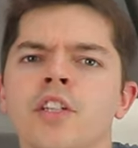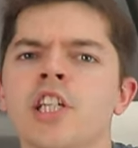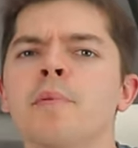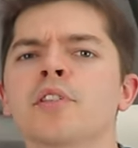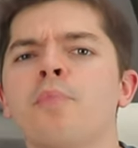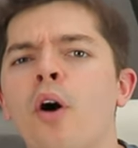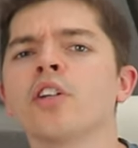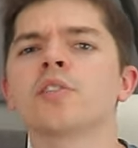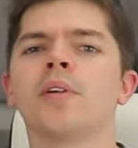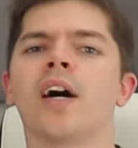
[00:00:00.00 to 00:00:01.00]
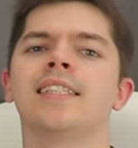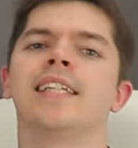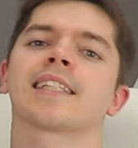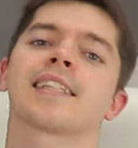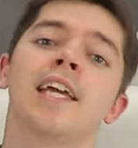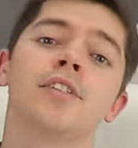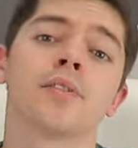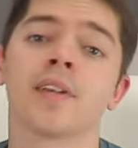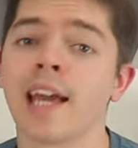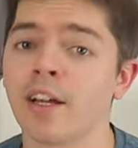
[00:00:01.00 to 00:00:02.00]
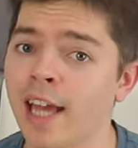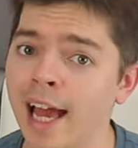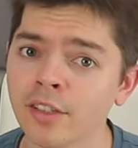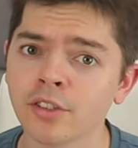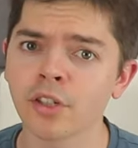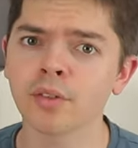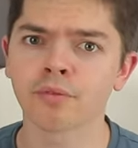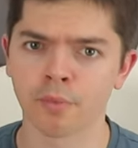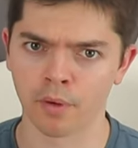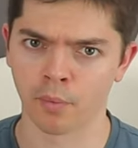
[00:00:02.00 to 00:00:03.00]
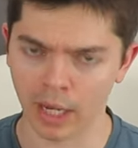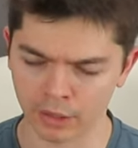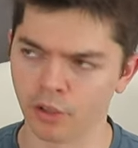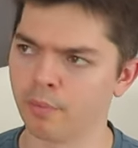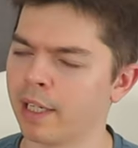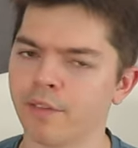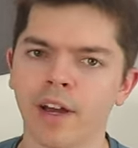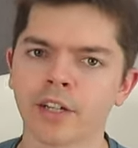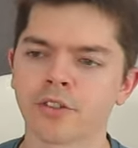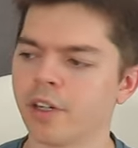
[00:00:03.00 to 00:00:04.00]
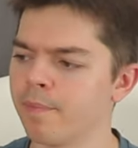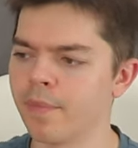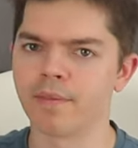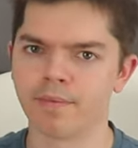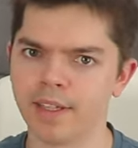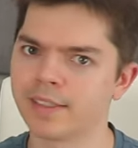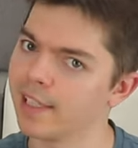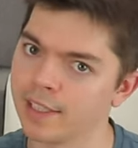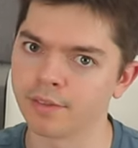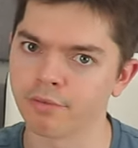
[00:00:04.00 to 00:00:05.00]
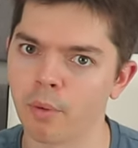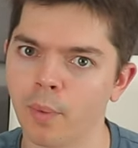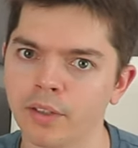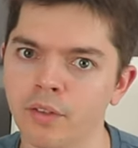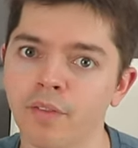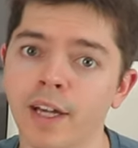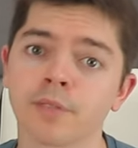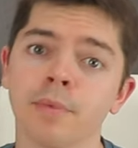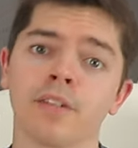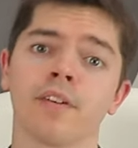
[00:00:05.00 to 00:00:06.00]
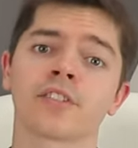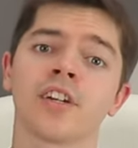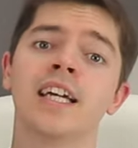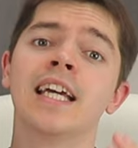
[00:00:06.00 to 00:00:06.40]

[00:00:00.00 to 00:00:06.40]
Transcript: The cheapest possible ITX case you can get your hands on from a well-known manufacturer, that this isn't from a well-known manufacturer,